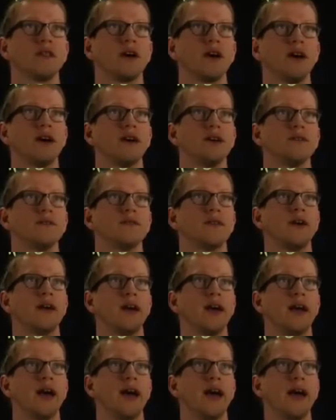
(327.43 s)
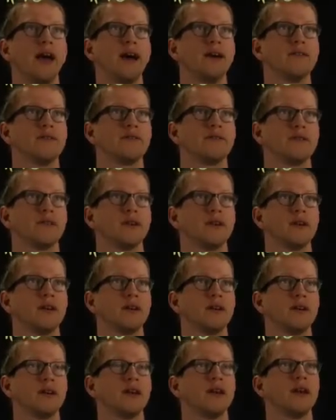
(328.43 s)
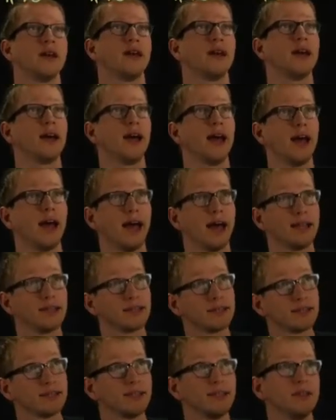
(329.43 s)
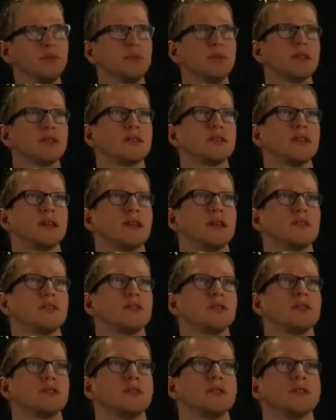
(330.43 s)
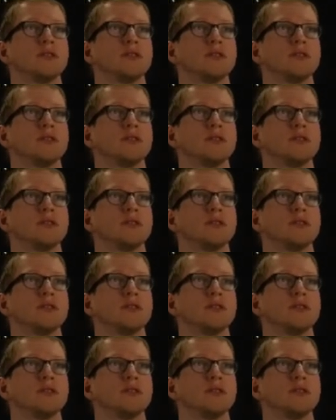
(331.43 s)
of f at c plus h